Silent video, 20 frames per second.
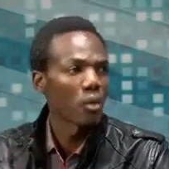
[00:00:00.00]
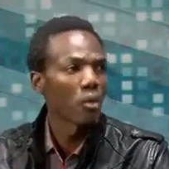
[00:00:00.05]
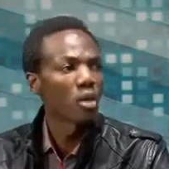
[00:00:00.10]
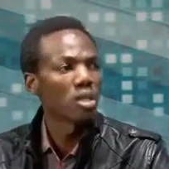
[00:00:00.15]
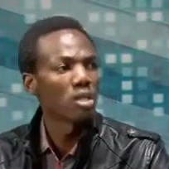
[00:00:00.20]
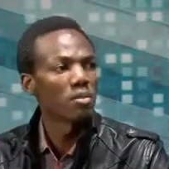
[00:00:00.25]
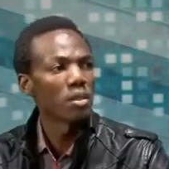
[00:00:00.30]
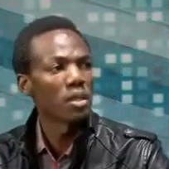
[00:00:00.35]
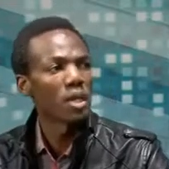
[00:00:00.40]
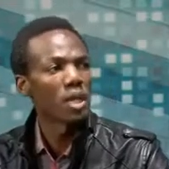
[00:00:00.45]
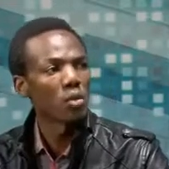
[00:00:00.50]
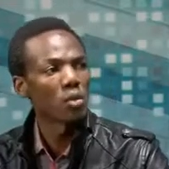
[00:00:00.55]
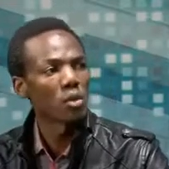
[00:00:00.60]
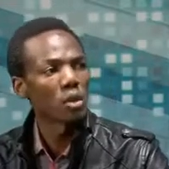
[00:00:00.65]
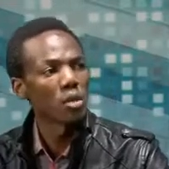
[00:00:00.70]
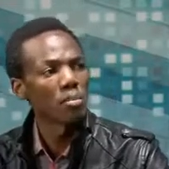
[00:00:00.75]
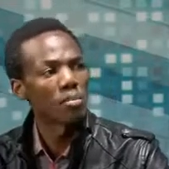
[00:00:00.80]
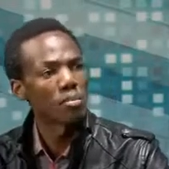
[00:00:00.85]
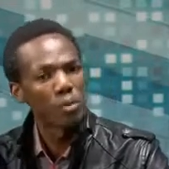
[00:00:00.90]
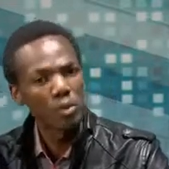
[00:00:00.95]
who has been
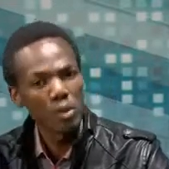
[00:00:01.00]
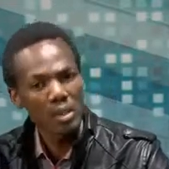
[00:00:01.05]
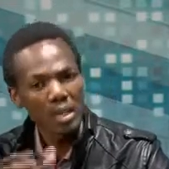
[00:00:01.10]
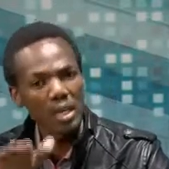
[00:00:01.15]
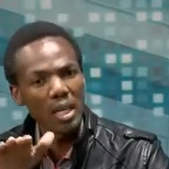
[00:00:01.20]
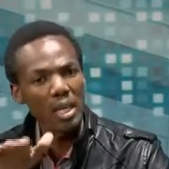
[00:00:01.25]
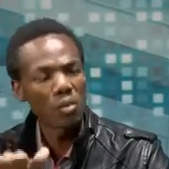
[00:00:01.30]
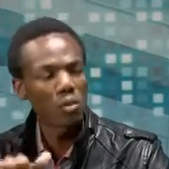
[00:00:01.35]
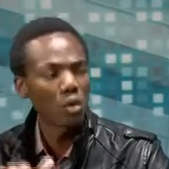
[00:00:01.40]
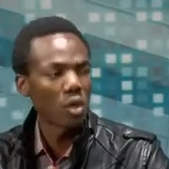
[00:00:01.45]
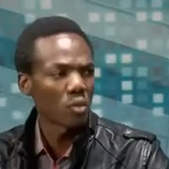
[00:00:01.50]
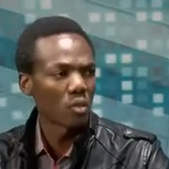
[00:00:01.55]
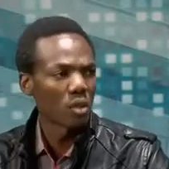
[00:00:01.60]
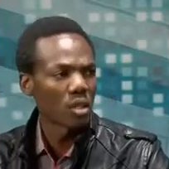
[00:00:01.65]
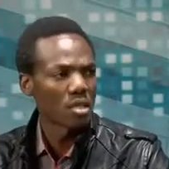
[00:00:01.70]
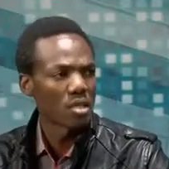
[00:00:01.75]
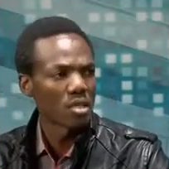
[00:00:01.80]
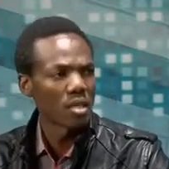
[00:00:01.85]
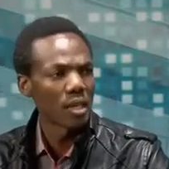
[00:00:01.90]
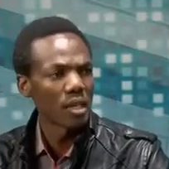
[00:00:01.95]
actually put there to
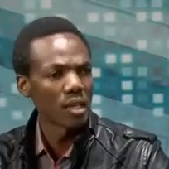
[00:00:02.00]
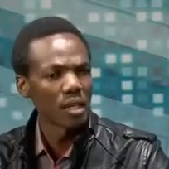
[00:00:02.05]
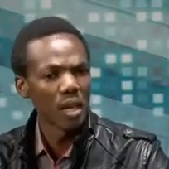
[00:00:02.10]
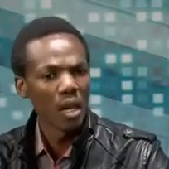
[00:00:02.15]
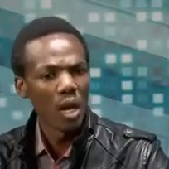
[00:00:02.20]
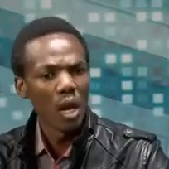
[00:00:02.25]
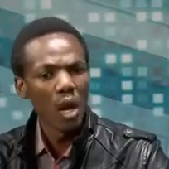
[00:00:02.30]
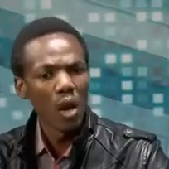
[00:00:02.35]
actually say